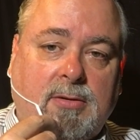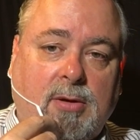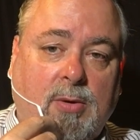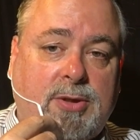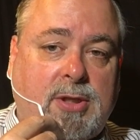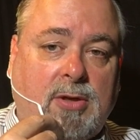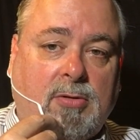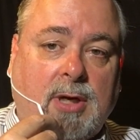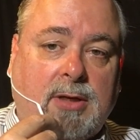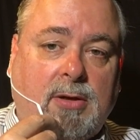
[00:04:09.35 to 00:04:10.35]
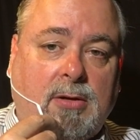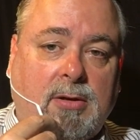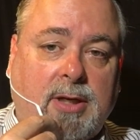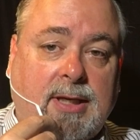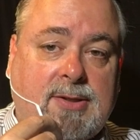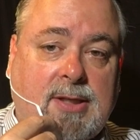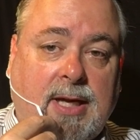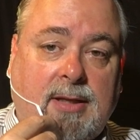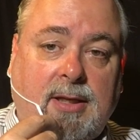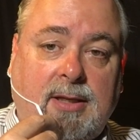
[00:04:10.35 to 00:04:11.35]
Who's the director? It's
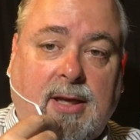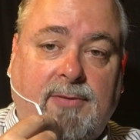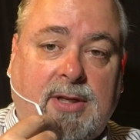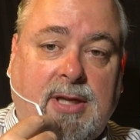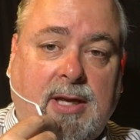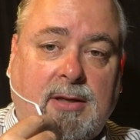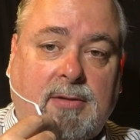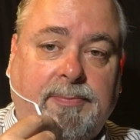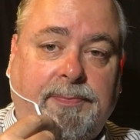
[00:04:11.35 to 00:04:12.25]
likely David Kenner.